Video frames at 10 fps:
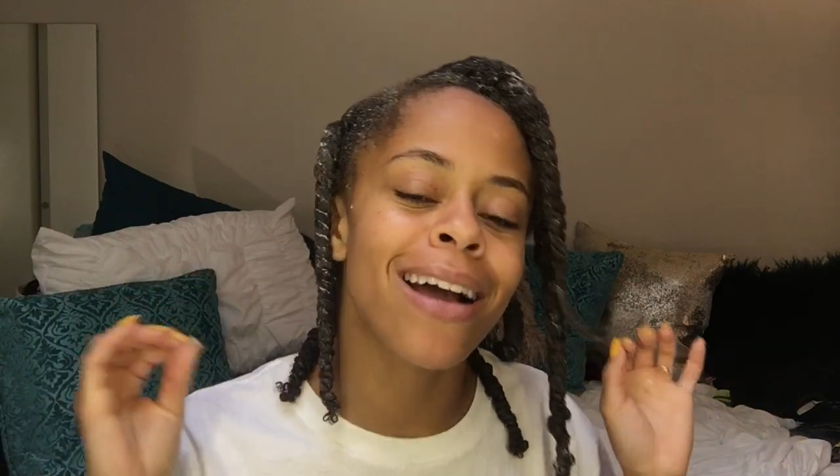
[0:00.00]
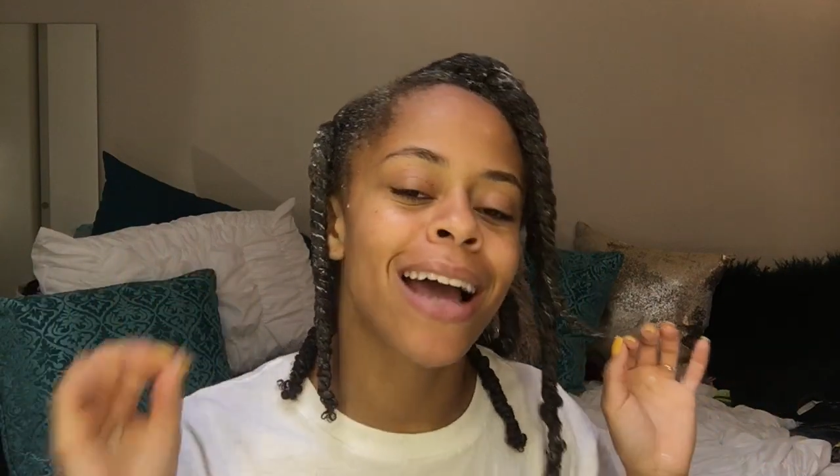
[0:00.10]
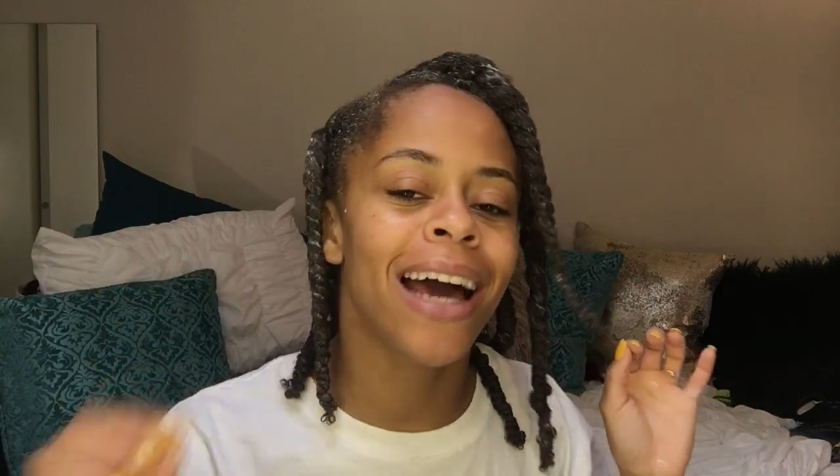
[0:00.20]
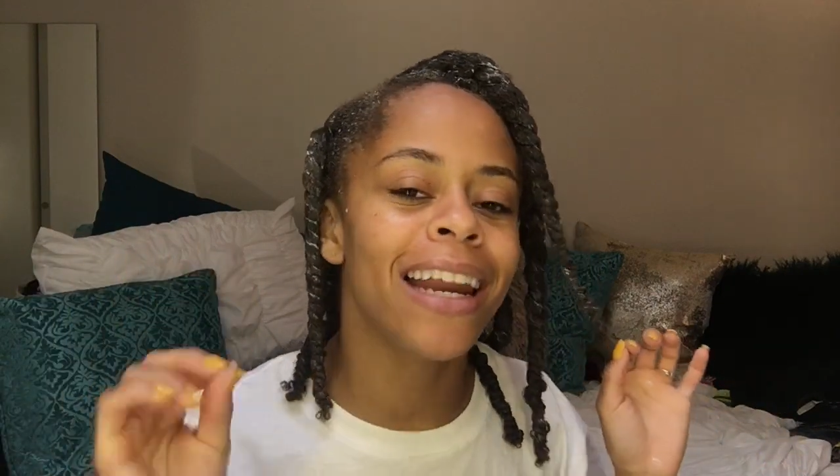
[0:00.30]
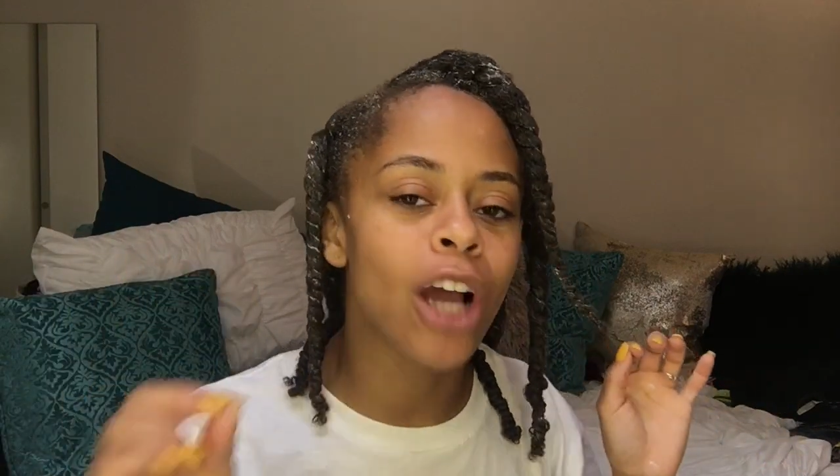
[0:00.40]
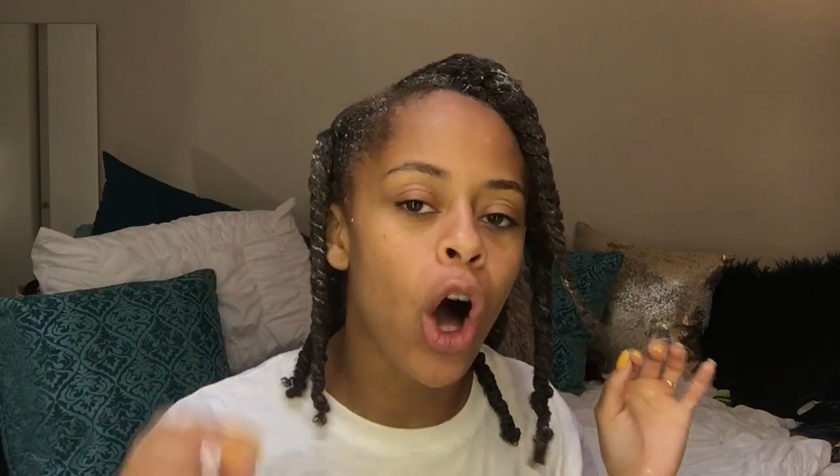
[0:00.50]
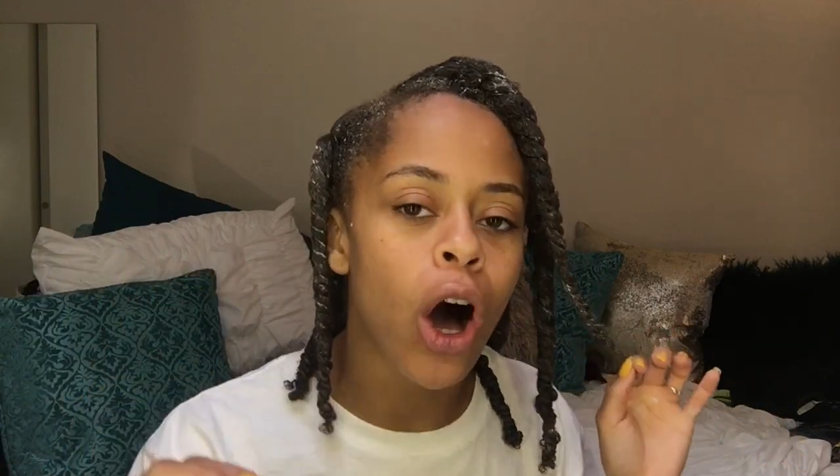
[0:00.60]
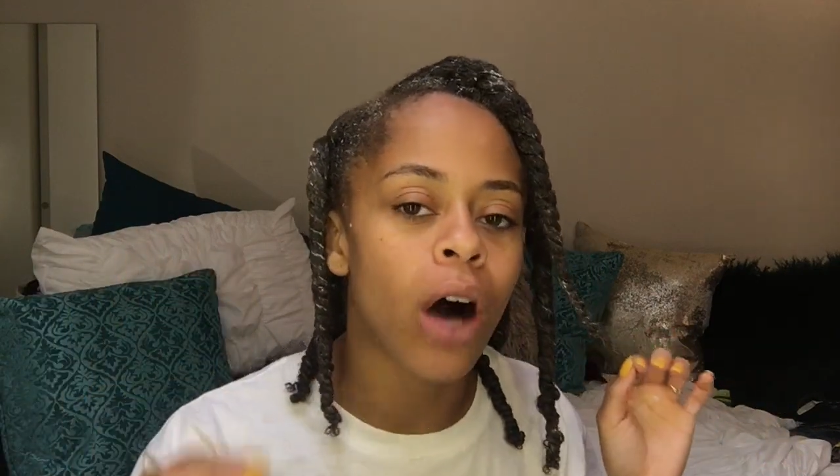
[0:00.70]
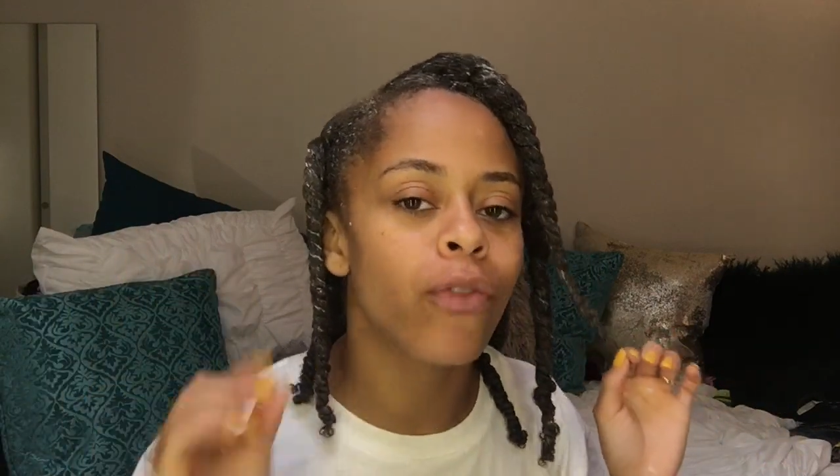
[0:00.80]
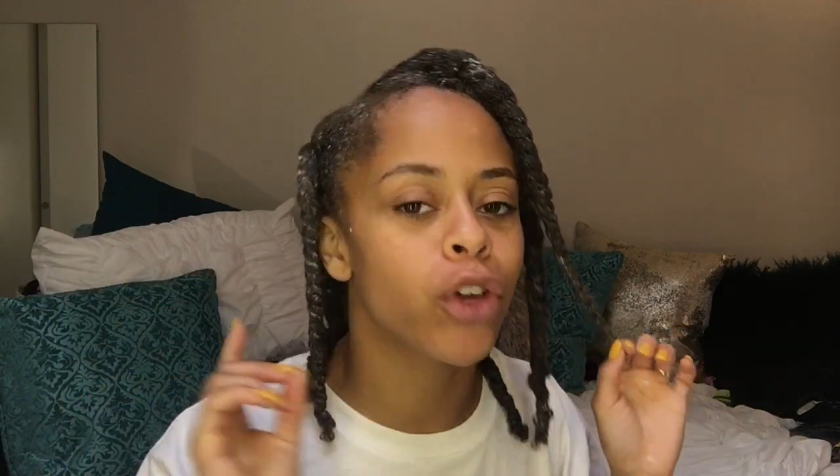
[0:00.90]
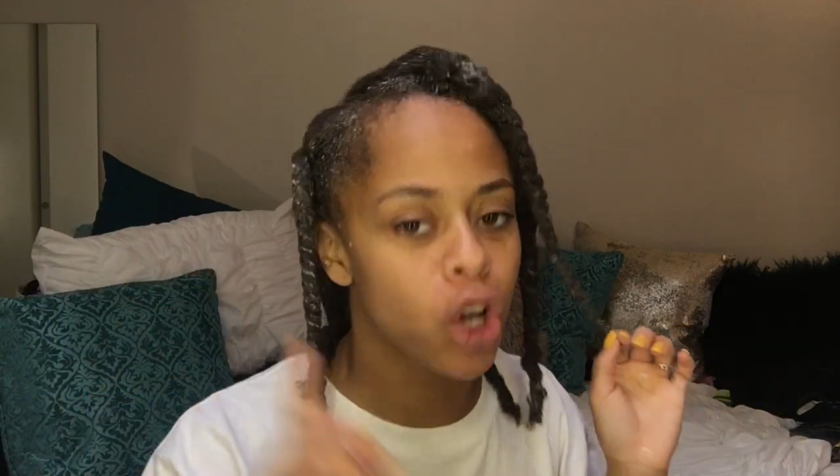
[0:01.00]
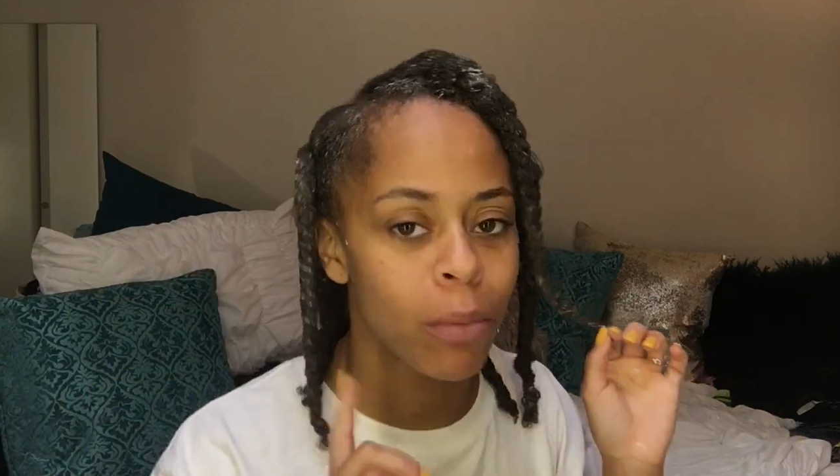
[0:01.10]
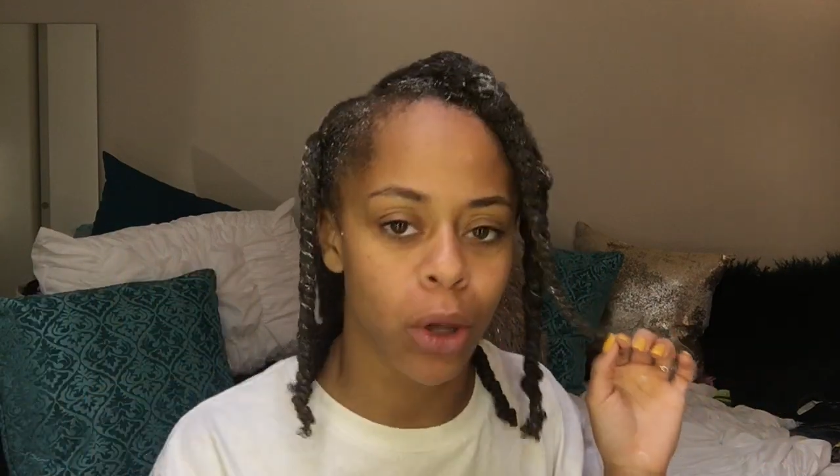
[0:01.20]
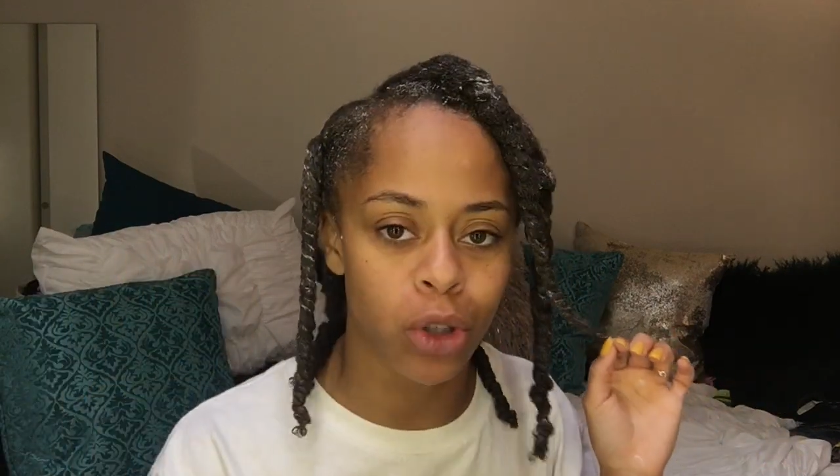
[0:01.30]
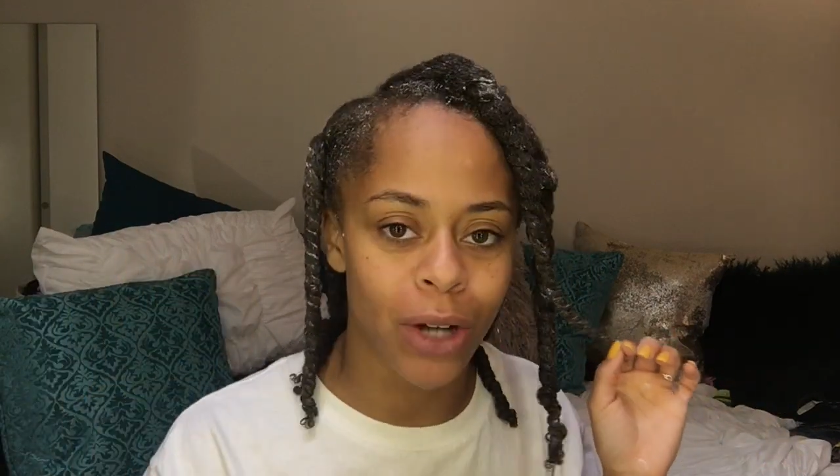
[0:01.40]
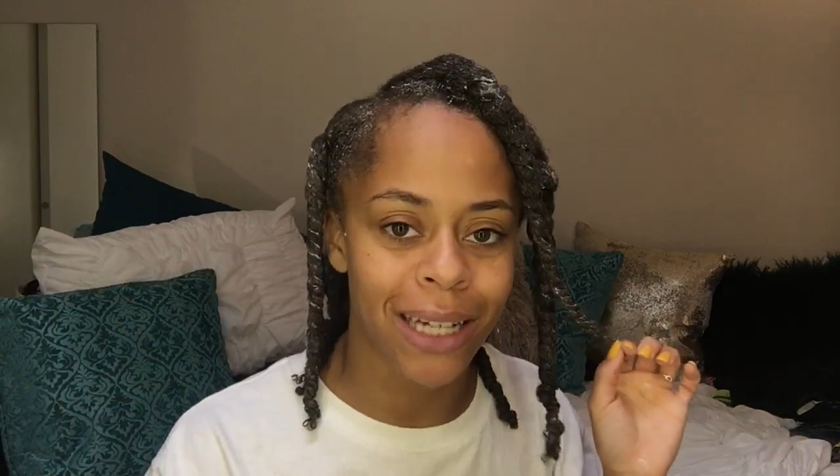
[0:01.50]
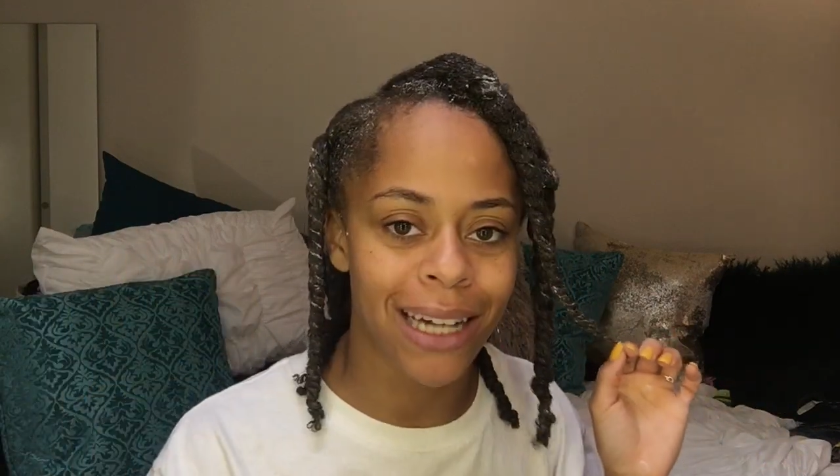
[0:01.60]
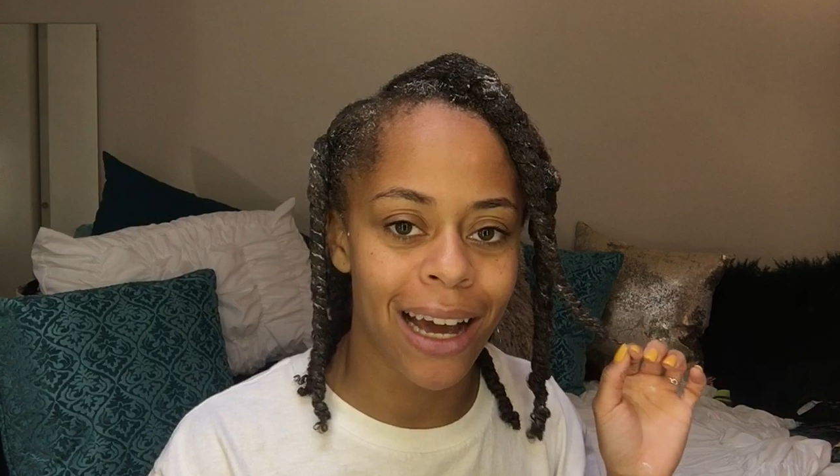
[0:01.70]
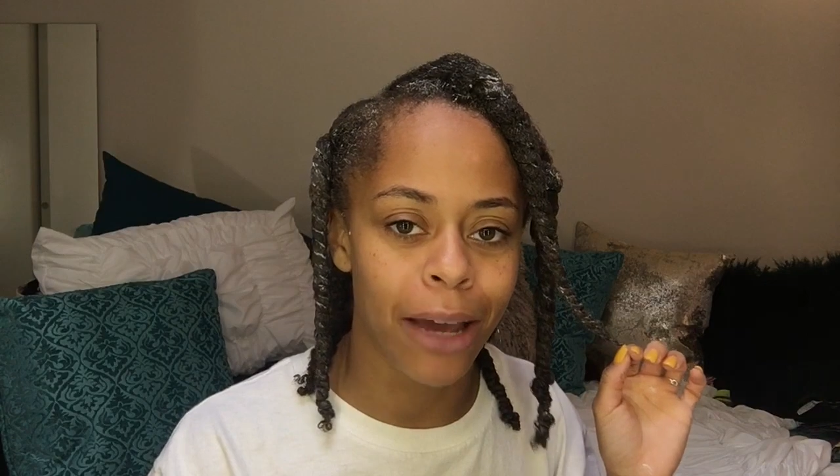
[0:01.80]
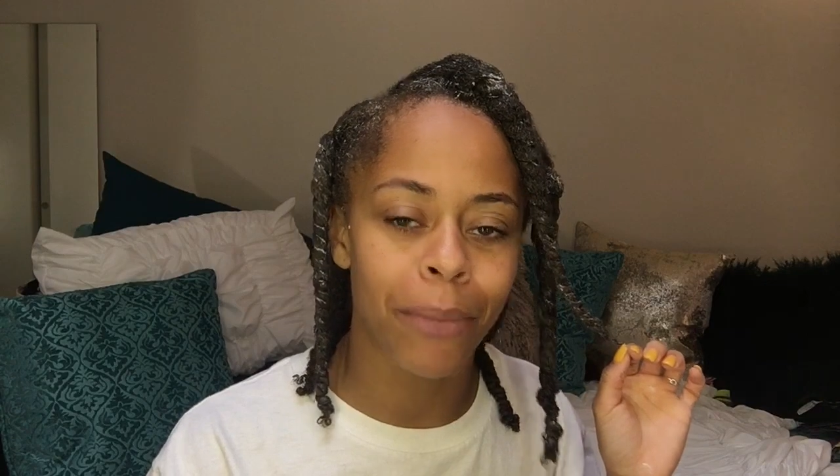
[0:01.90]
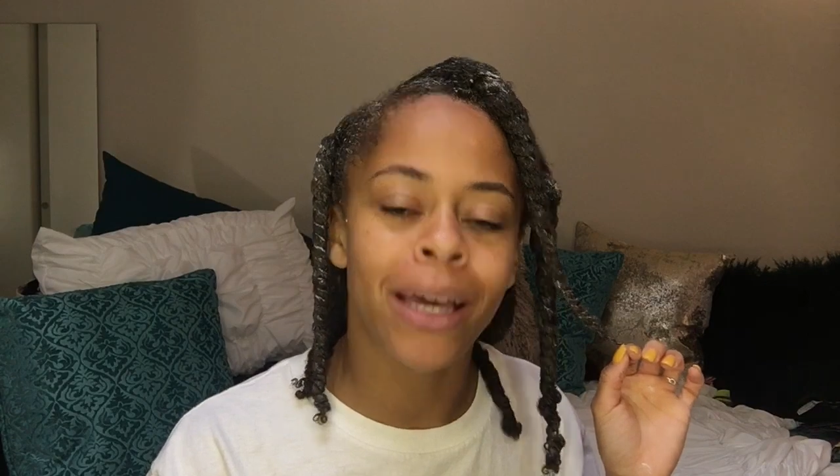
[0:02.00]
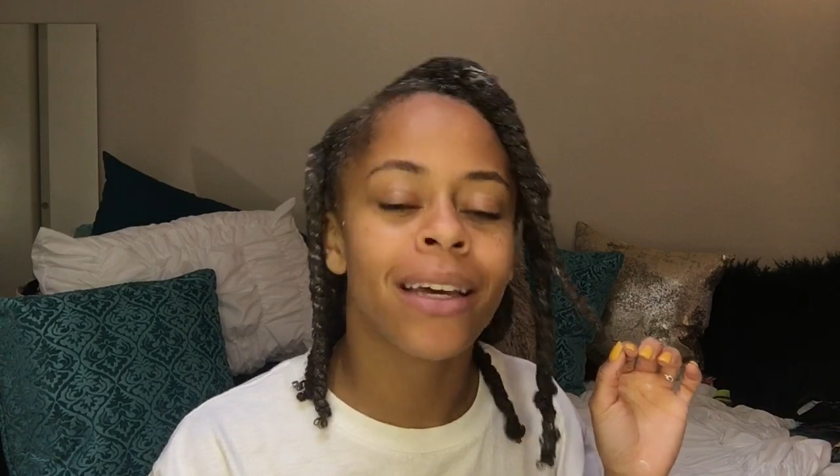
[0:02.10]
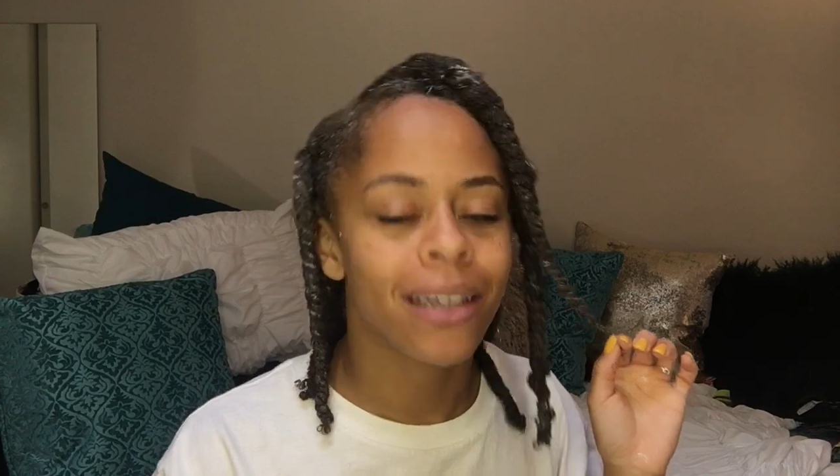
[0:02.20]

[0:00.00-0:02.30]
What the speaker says: cutting off your blow dry time.